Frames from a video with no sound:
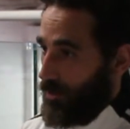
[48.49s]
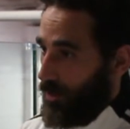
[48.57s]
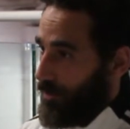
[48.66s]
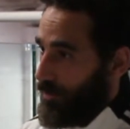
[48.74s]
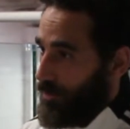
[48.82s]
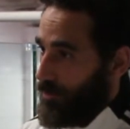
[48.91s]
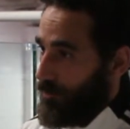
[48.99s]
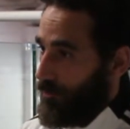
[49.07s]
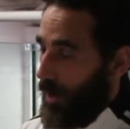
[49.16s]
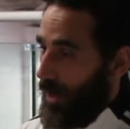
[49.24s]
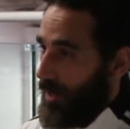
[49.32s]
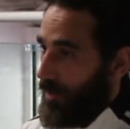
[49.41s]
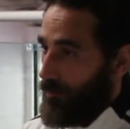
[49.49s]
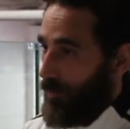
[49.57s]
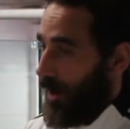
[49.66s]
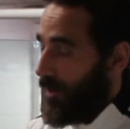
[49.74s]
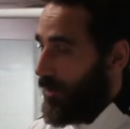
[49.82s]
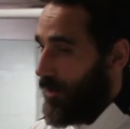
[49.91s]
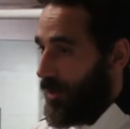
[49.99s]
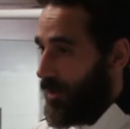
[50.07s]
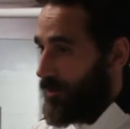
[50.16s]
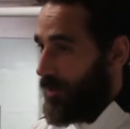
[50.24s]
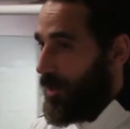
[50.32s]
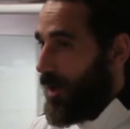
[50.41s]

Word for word: continue fighting and fighting hard.